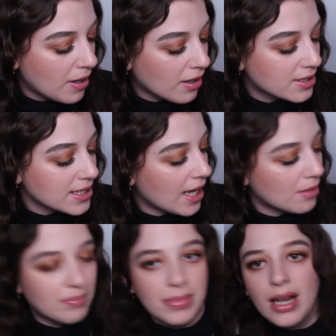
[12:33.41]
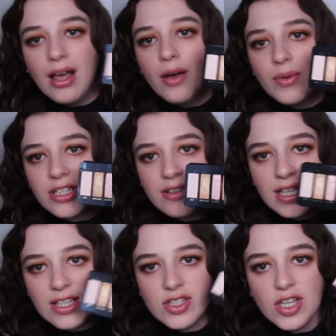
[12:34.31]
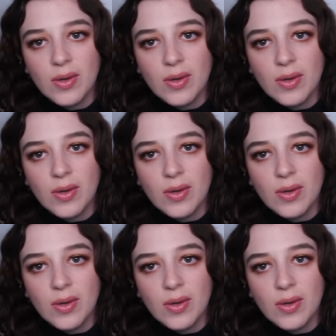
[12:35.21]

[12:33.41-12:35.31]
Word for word: Bucked and Blur, which are these two.